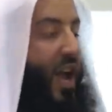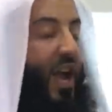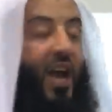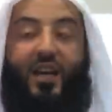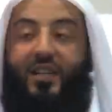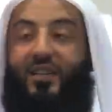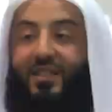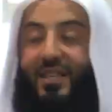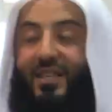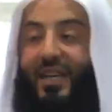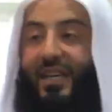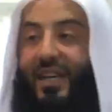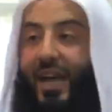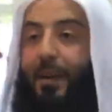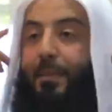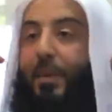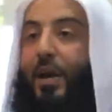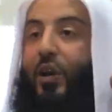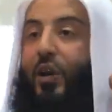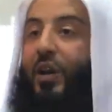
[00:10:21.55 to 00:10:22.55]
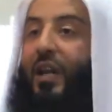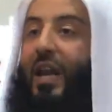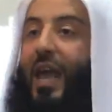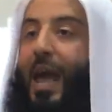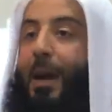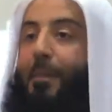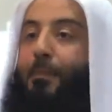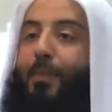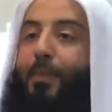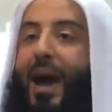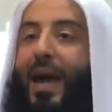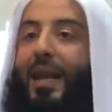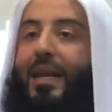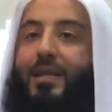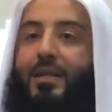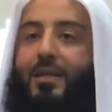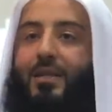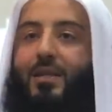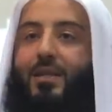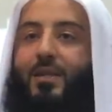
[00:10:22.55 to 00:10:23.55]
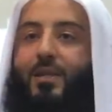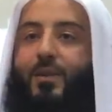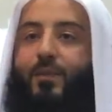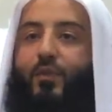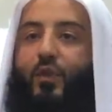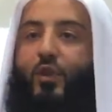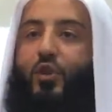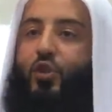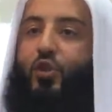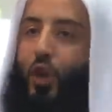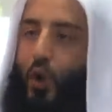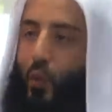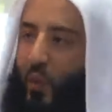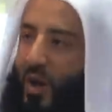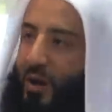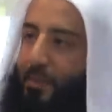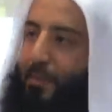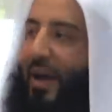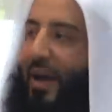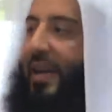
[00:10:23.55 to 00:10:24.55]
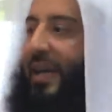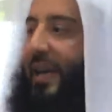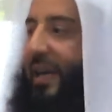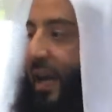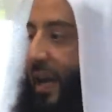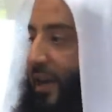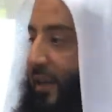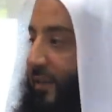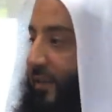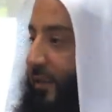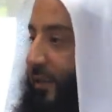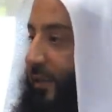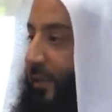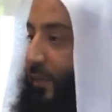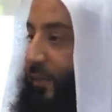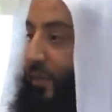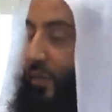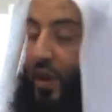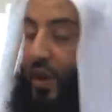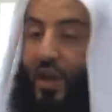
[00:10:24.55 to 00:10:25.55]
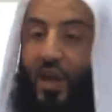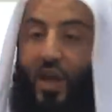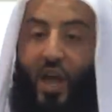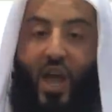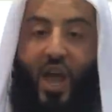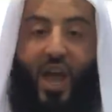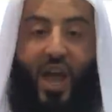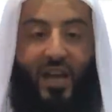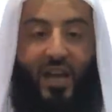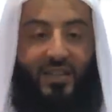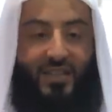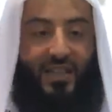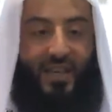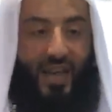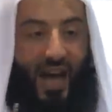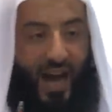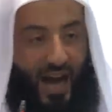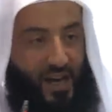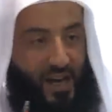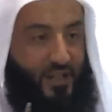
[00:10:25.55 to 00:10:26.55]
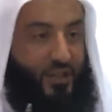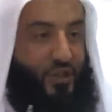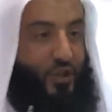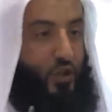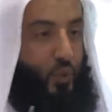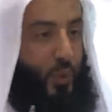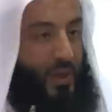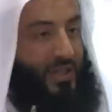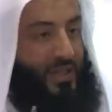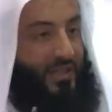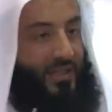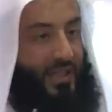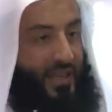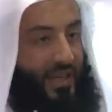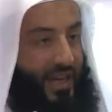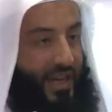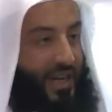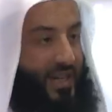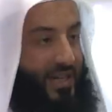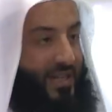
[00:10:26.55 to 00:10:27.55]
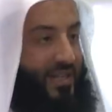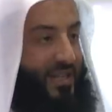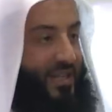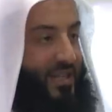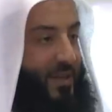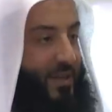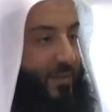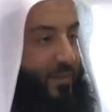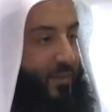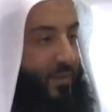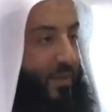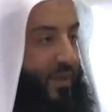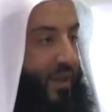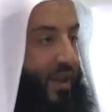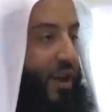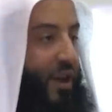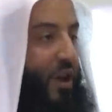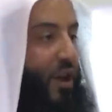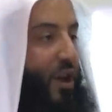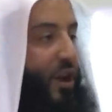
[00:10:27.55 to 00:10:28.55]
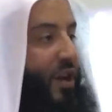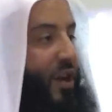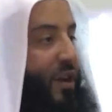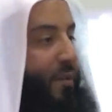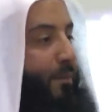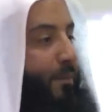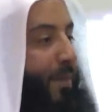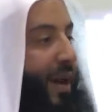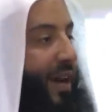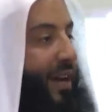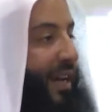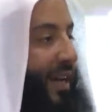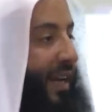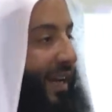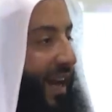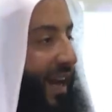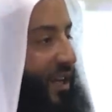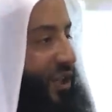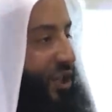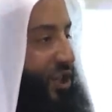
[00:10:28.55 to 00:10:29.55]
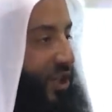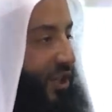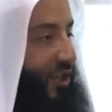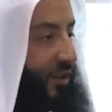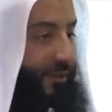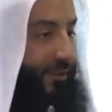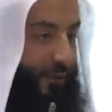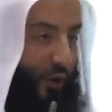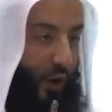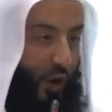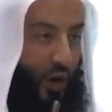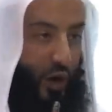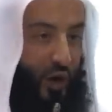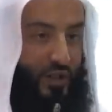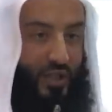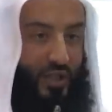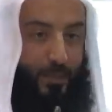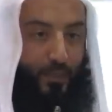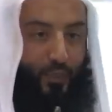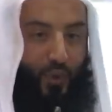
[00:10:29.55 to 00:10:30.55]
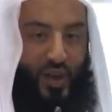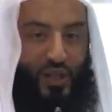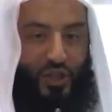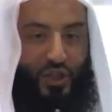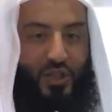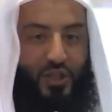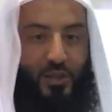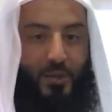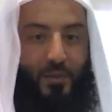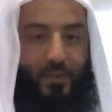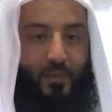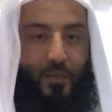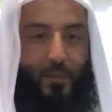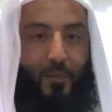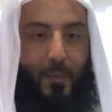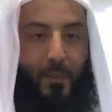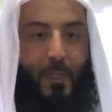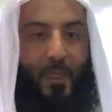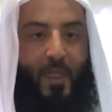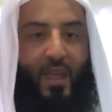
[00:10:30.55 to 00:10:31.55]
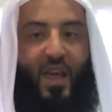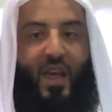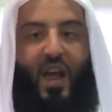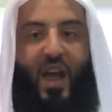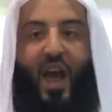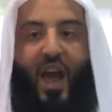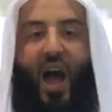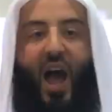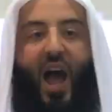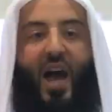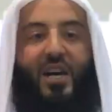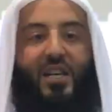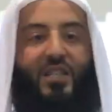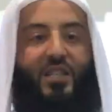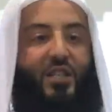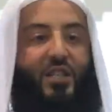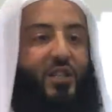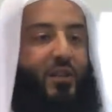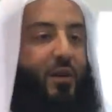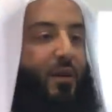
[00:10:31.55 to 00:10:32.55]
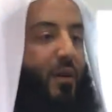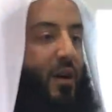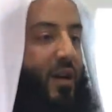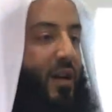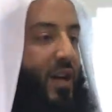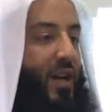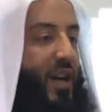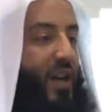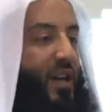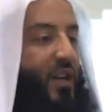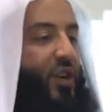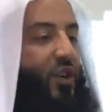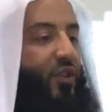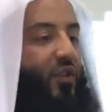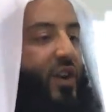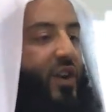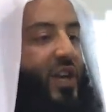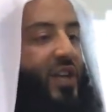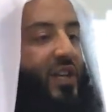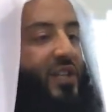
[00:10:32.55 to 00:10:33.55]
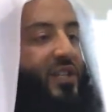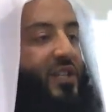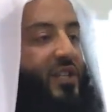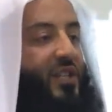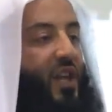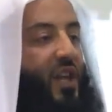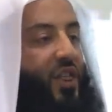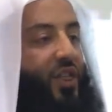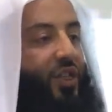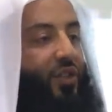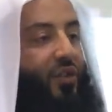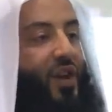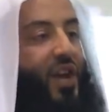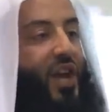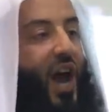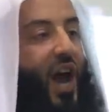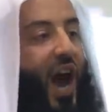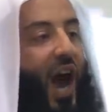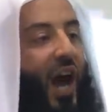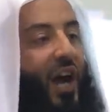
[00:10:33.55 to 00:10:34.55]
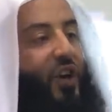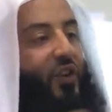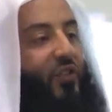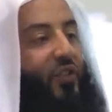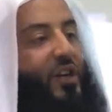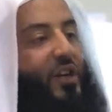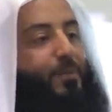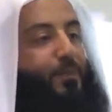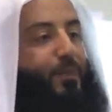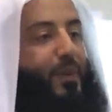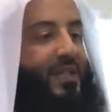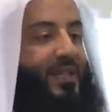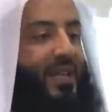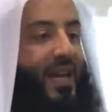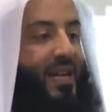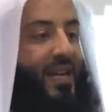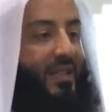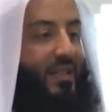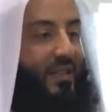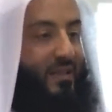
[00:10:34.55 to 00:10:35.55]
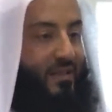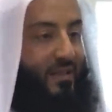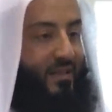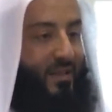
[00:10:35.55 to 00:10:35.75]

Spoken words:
It's a chemical imbalance, so we'll medicate. In the last 20 years, medication for depression has increased 300%.